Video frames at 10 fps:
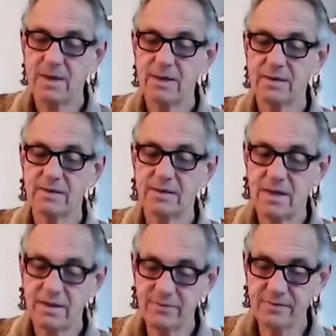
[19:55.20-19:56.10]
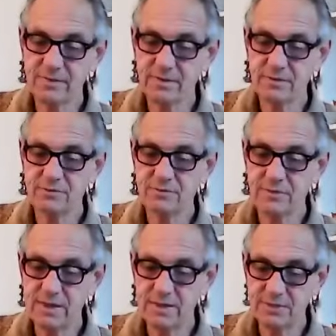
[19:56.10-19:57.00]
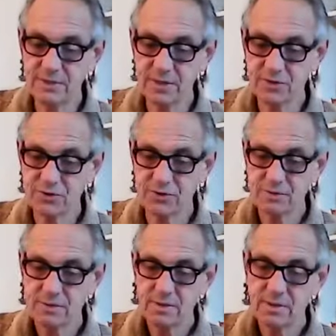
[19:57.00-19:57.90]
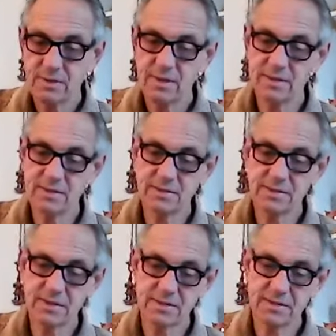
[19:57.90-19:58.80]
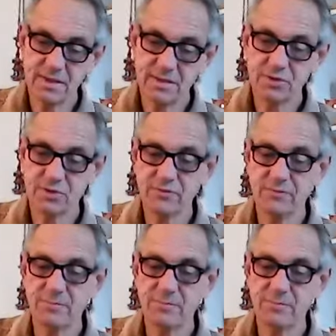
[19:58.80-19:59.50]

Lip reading: and an effortless relaxation in the cessation of